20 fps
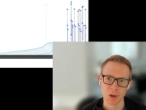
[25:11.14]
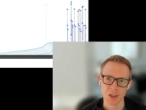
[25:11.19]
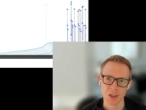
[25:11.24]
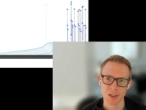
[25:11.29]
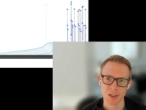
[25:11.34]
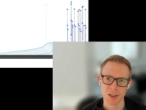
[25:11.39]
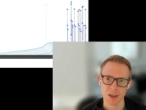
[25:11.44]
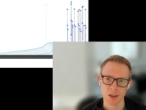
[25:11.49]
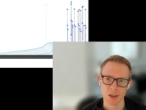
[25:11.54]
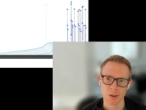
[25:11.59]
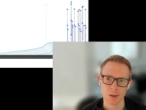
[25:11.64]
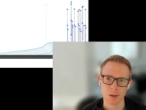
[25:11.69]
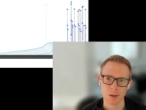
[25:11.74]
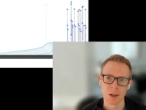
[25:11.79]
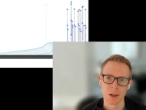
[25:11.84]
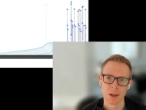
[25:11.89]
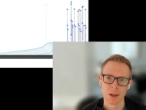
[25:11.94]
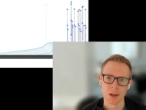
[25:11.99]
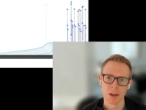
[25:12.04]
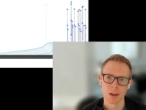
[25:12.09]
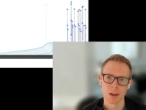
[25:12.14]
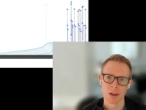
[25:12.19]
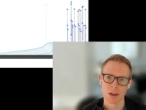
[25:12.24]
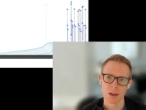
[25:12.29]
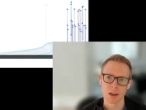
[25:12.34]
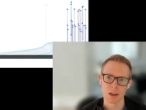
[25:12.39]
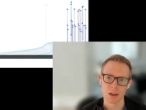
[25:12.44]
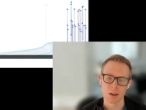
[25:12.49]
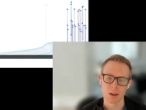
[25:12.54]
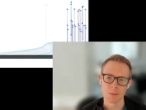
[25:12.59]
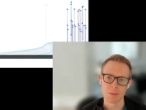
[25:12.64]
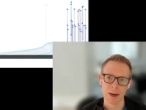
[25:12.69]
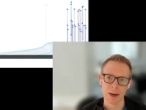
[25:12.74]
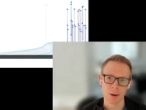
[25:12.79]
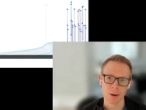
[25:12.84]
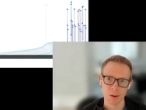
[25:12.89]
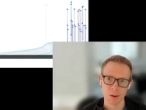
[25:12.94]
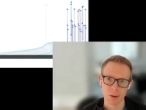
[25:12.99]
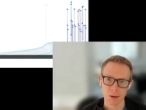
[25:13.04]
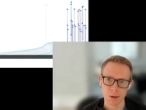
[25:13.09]
pushing down um,
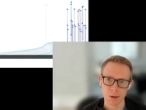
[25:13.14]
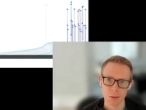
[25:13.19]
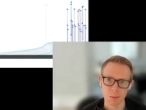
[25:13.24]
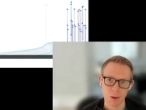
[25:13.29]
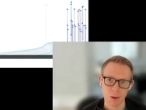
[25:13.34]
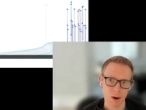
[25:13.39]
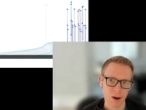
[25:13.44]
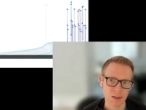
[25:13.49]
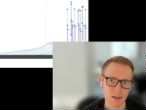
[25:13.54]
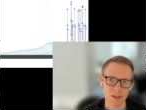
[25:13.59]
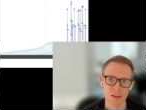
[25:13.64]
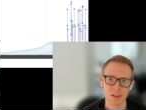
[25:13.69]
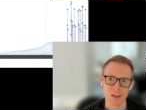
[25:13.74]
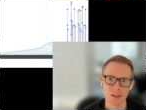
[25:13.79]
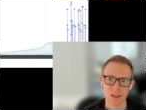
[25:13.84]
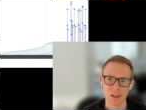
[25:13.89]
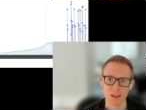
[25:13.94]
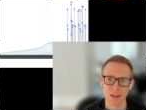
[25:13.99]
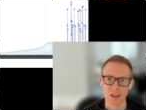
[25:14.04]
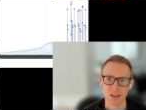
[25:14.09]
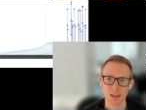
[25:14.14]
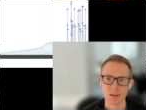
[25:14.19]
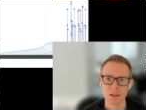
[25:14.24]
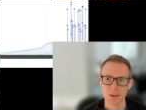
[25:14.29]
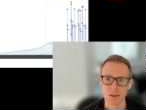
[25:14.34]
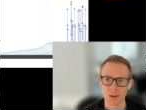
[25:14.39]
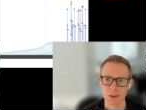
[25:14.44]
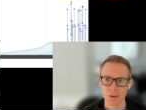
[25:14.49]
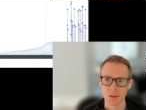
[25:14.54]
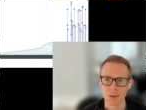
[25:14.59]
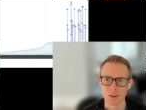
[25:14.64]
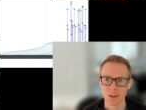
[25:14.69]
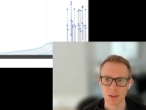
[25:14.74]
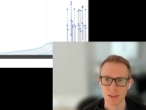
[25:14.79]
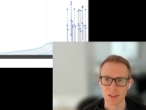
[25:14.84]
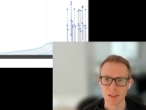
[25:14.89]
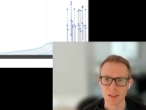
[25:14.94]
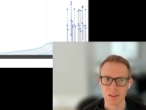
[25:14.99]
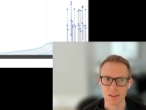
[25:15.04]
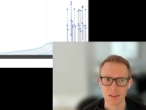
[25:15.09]
arrow processing into
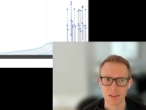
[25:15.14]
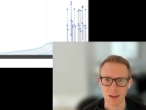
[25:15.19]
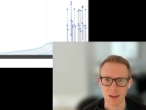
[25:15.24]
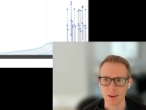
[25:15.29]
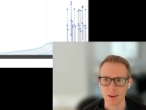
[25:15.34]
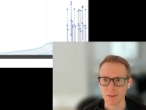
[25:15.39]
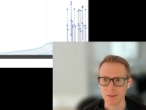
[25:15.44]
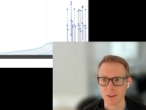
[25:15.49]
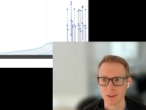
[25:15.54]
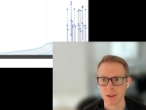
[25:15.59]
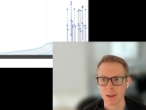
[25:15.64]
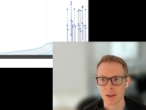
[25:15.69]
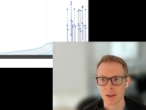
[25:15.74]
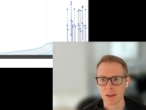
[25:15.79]
into ceph